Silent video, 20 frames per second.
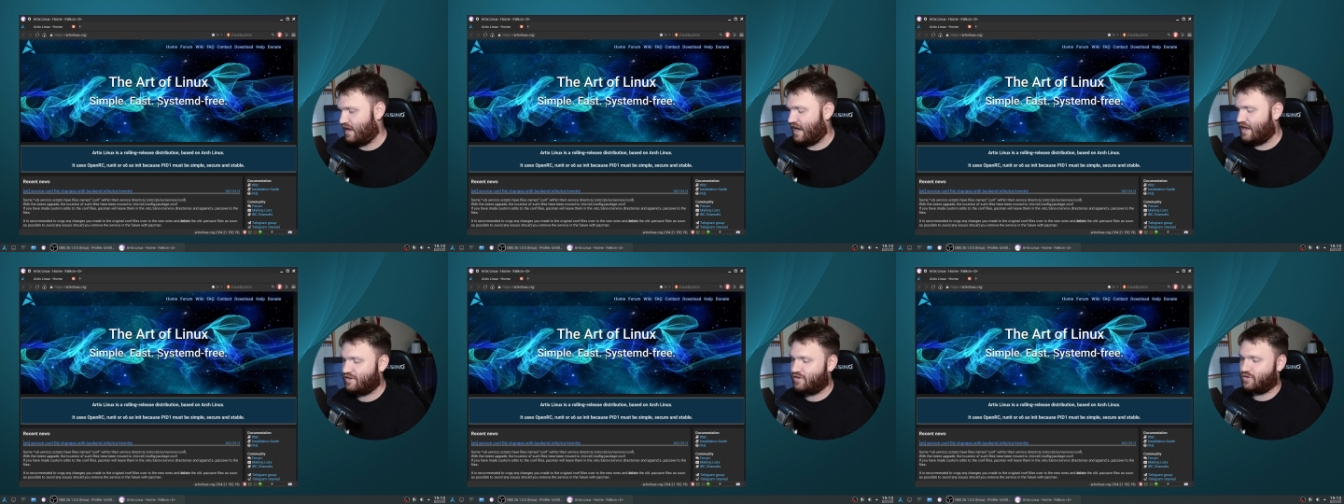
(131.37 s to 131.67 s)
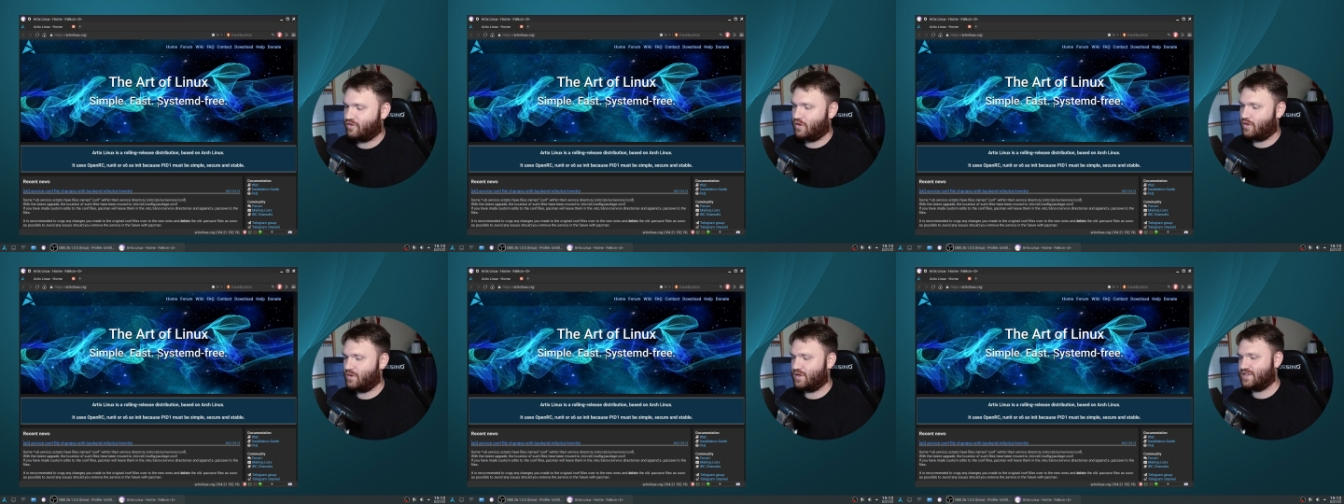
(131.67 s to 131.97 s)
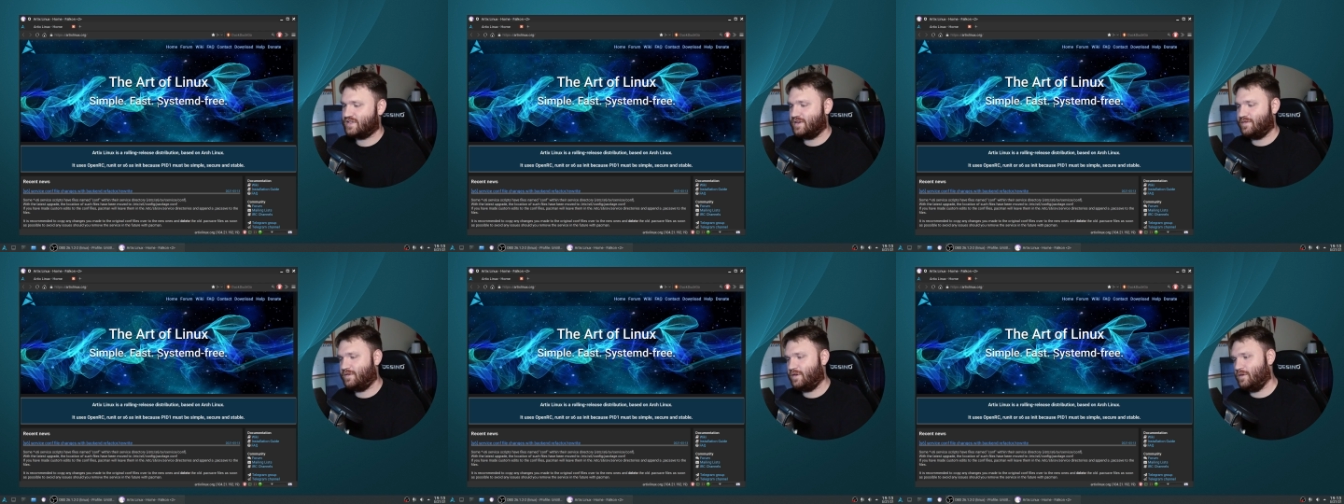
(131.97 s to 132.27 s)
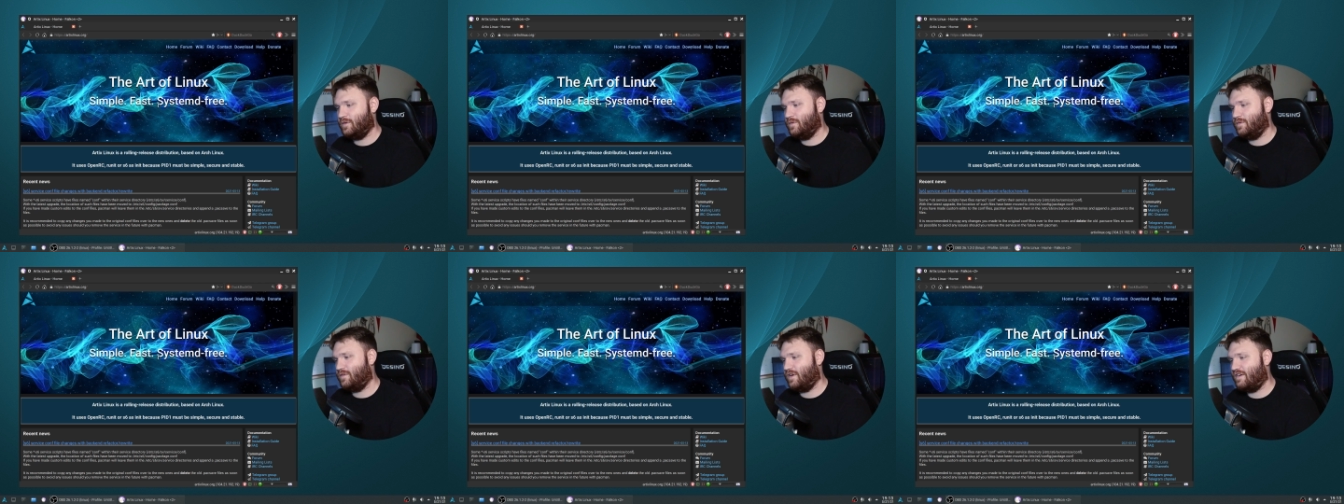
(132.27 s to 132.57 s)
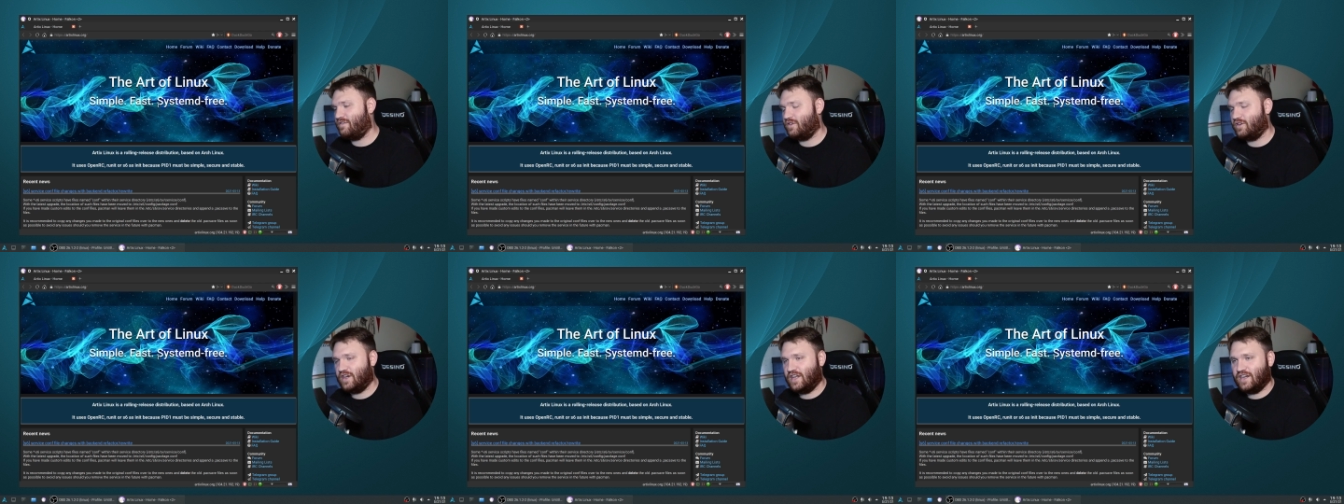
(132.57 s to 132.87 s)
and you'll notice if you've
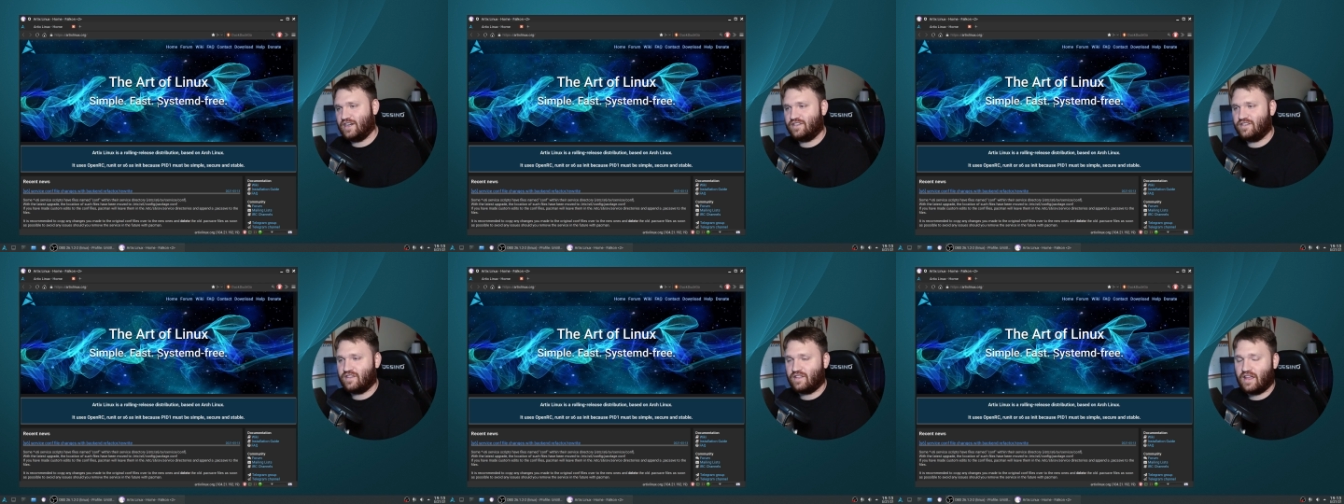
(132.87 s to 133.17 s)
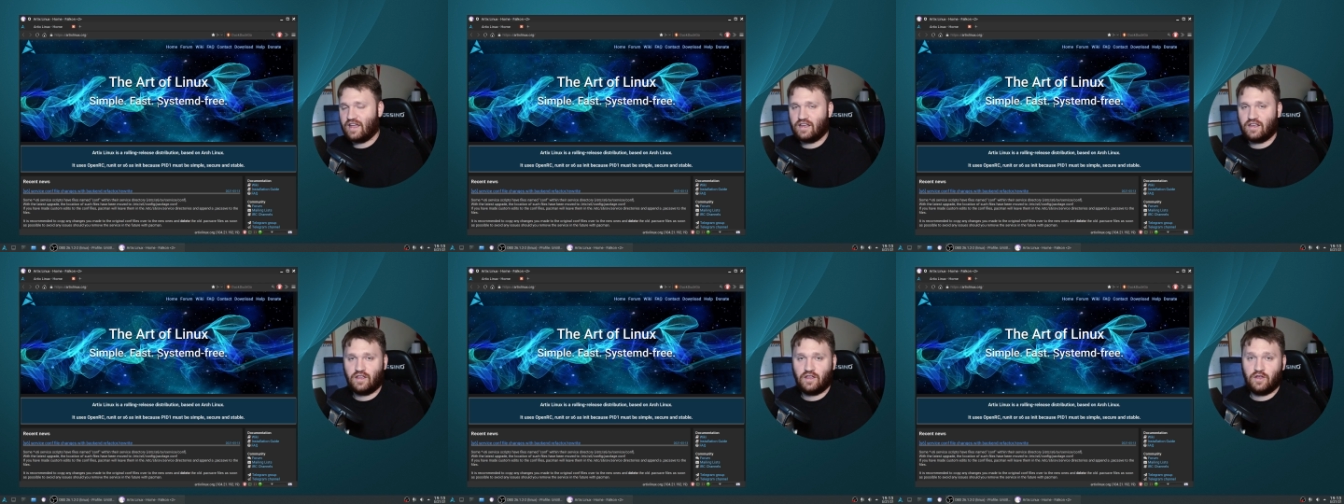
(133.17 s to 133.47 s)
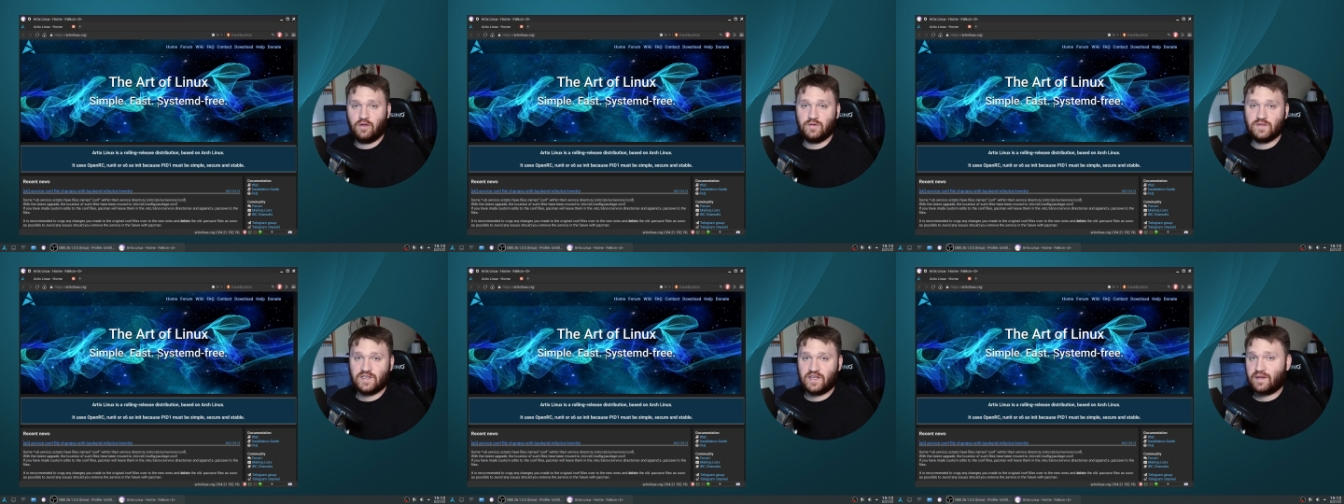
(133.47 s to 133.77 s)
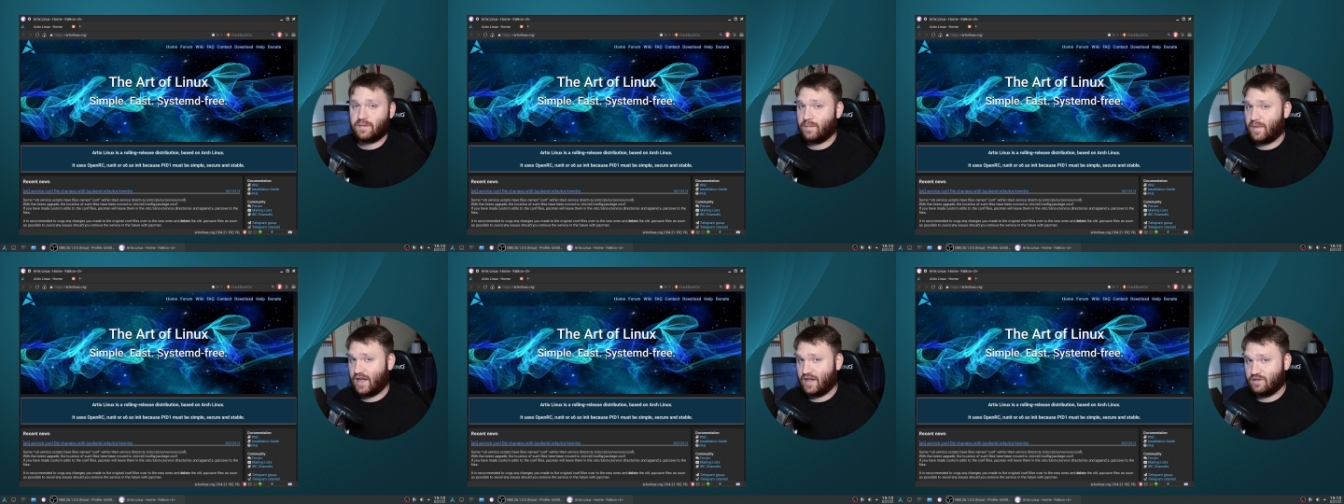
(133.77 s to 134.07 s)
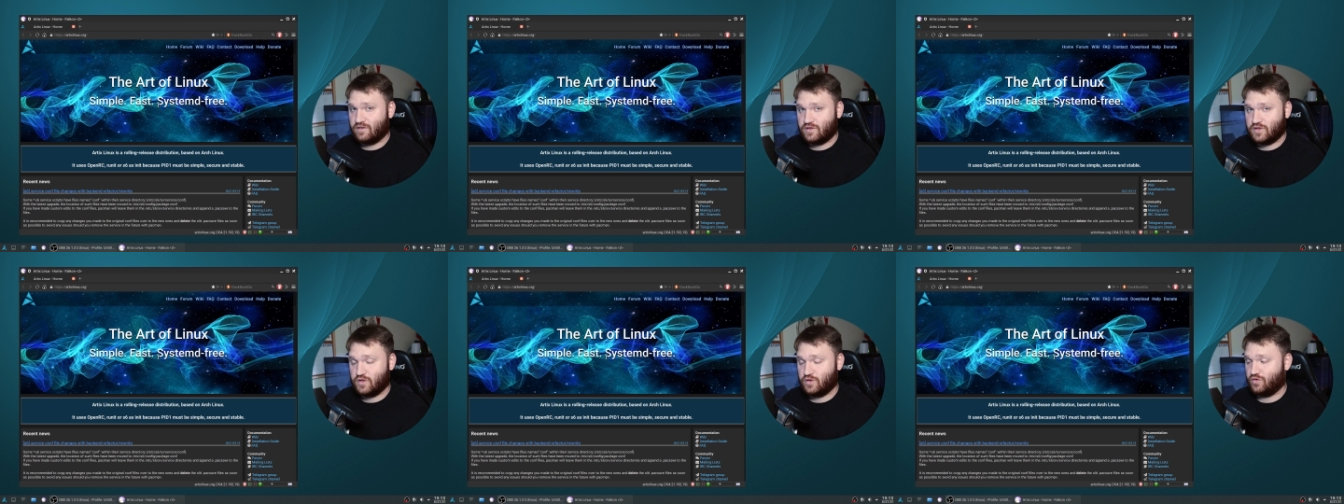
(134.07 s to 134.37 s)
ever needed to like use a
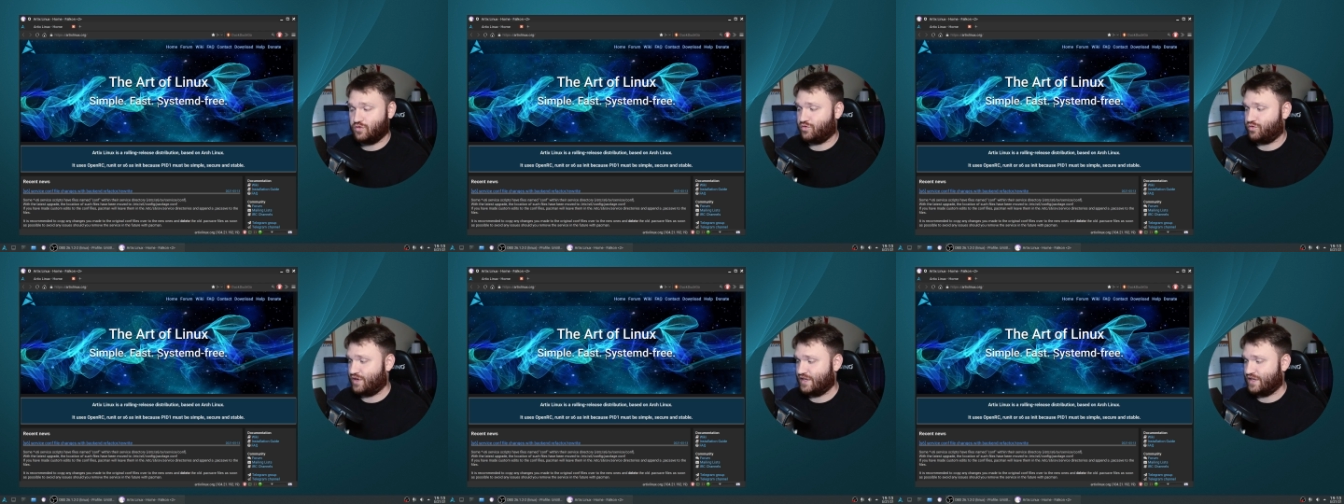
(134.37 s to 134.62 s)
command to